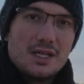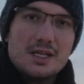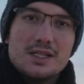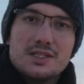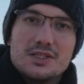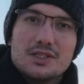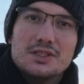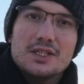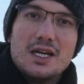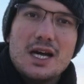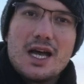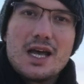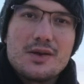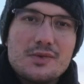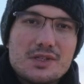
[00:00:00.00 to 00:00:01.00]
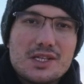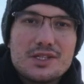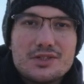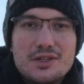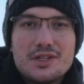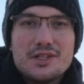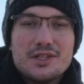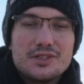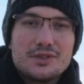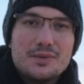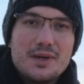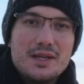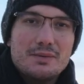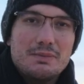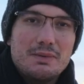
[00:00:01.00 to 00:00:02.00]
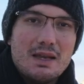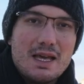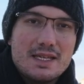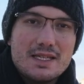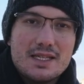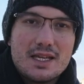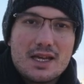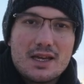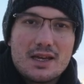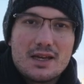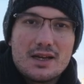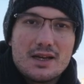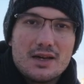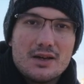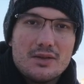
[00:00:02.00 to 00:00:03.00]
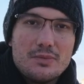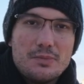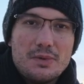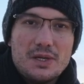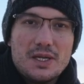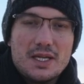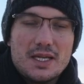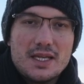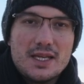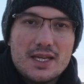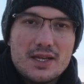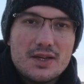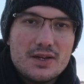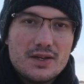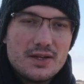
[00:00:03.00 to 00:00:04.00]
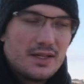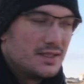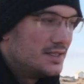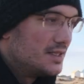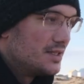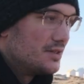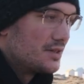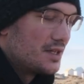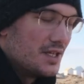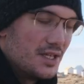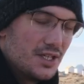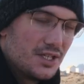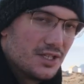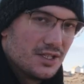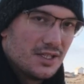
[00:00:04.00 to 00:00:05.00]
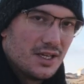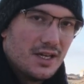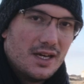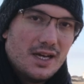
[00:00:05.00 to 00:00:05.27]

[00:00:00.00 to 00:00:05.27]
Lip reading: So I was actually not really planning on being here at this location.